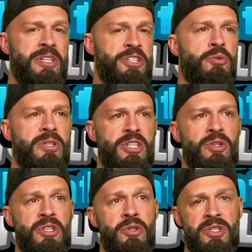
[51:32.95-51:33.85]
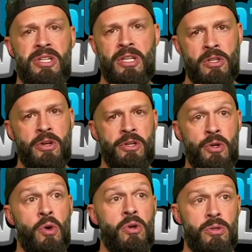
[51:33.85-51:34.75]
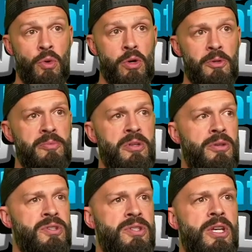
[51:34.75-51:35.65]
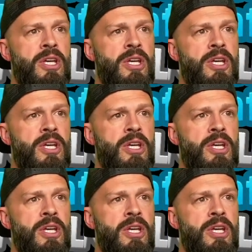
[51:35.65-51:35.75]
and you're really only using it along your normal commutes